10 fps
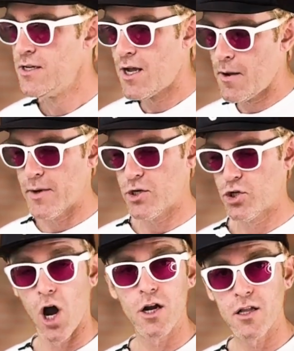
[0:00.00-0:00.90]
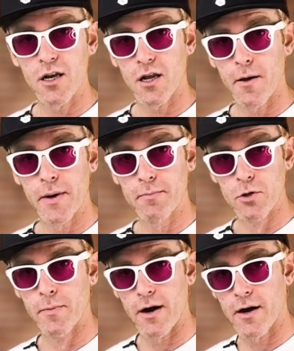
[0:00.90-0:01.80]
I made chocolate, I made
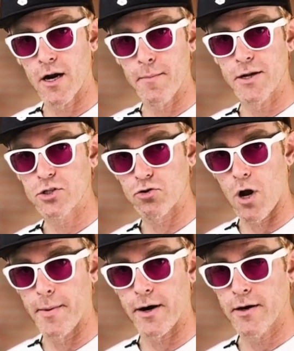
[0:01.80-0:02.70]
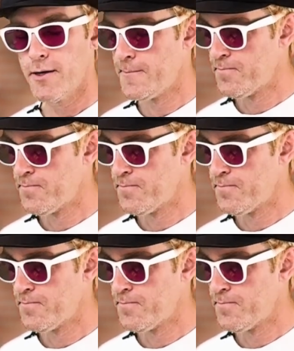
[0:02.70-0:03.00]
blueberry, and I made strawberry.